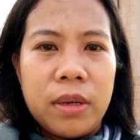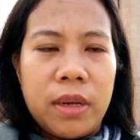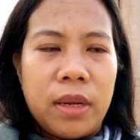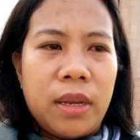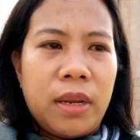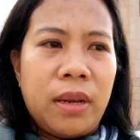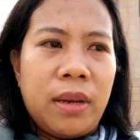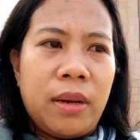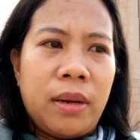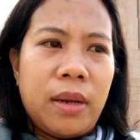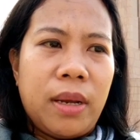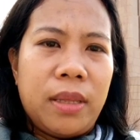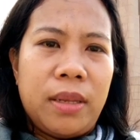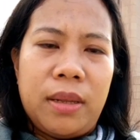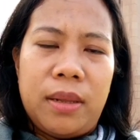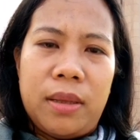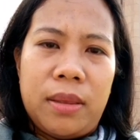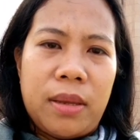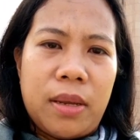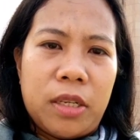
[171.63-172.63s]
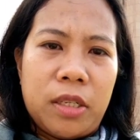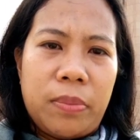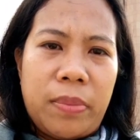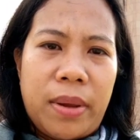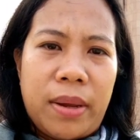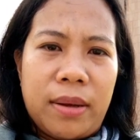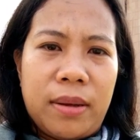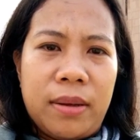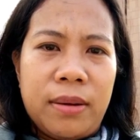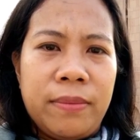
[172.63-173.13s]
And I didn't
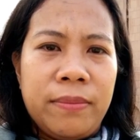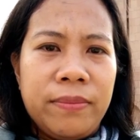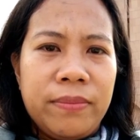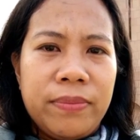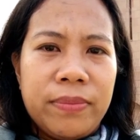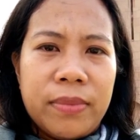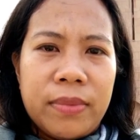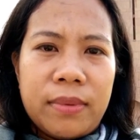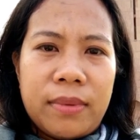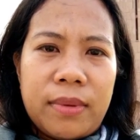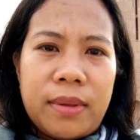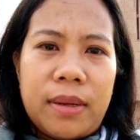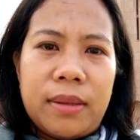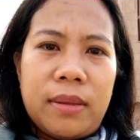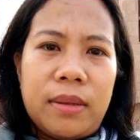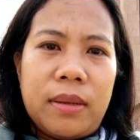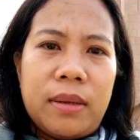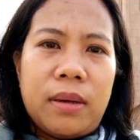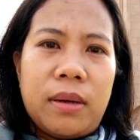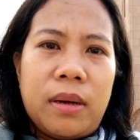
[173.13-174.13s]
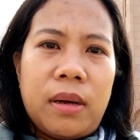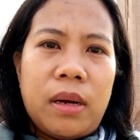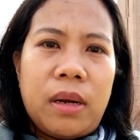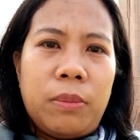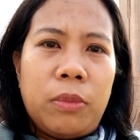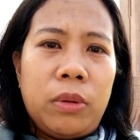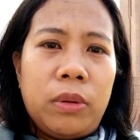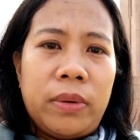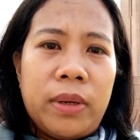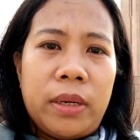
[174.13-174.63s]
expect that
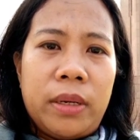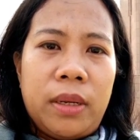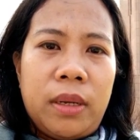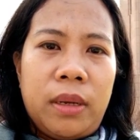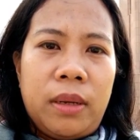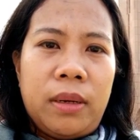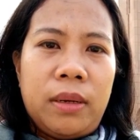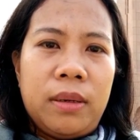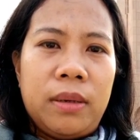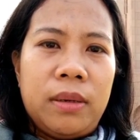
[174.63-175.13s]
I'm already